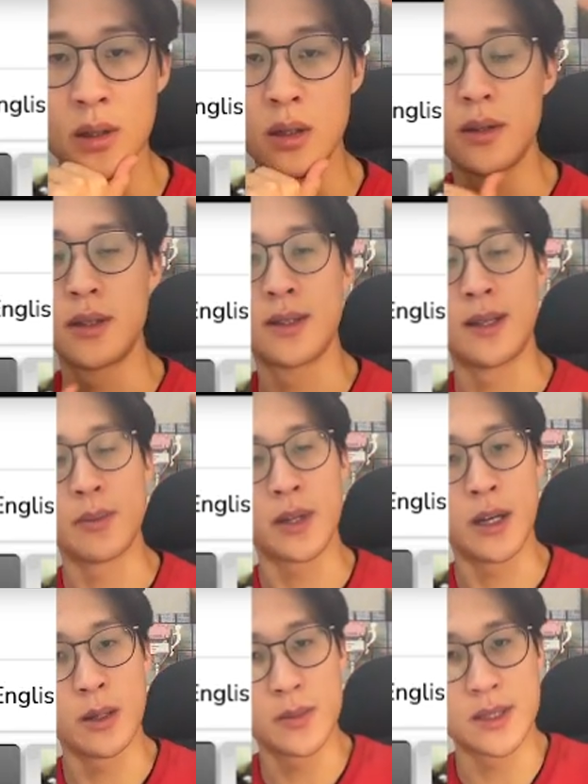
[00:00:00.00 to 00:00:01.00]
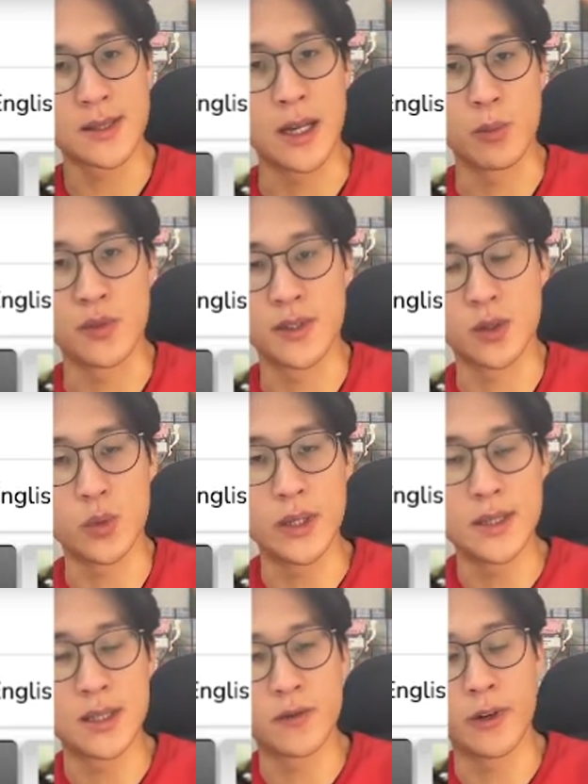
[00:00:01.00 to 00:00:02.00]
Sometimes this type of
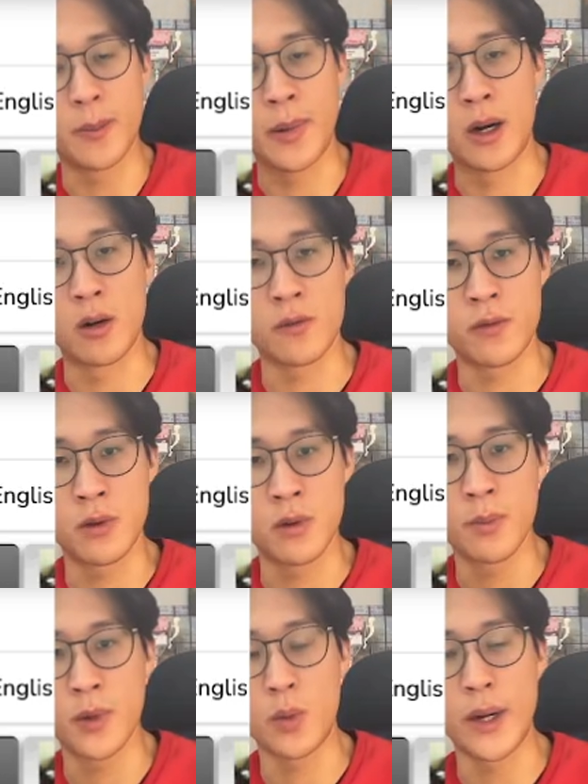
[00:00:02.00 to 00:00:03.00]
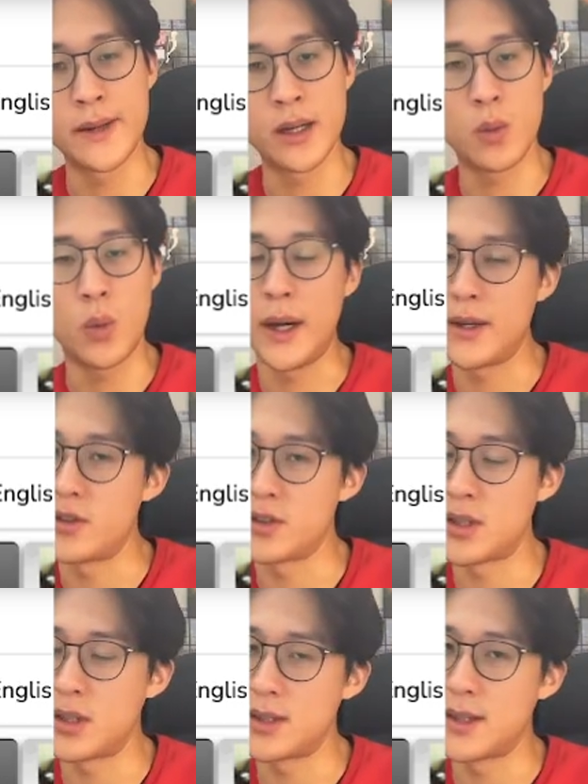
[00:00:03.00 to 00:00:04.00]
squeeze is very powerful, but right now white
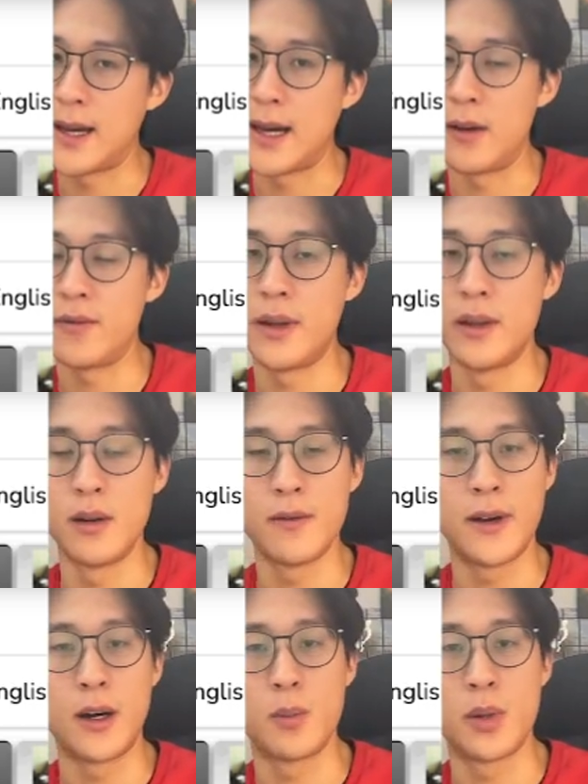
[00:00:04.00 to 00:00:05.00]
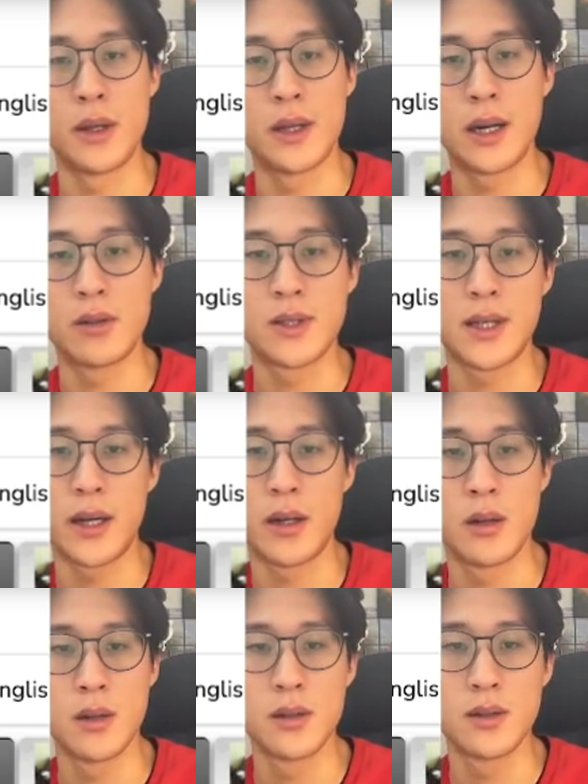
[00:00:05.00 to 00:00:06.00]
just doesn't have enough help on the outside.
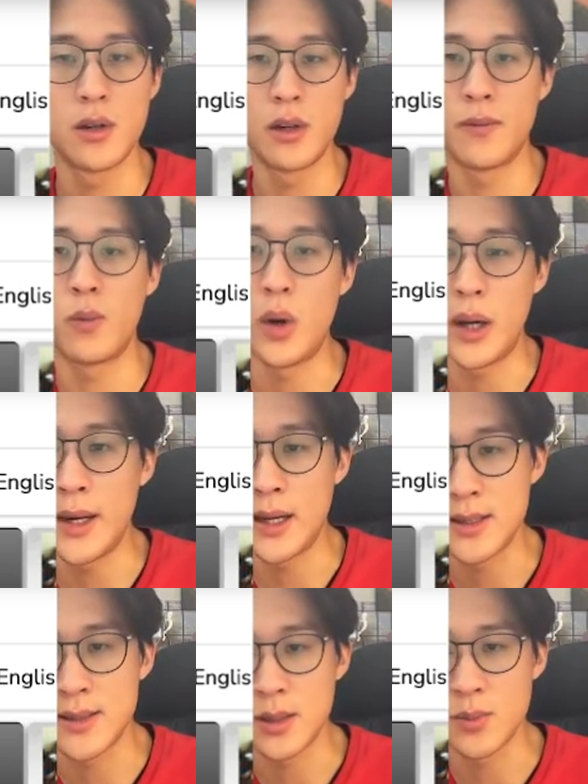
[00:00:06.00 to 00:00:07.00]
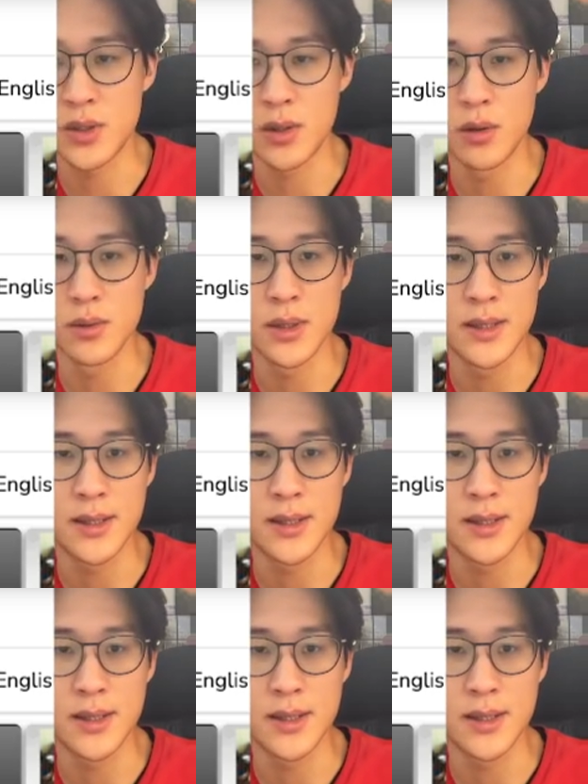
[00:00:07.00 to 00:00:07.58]
So if white has some stone, let's say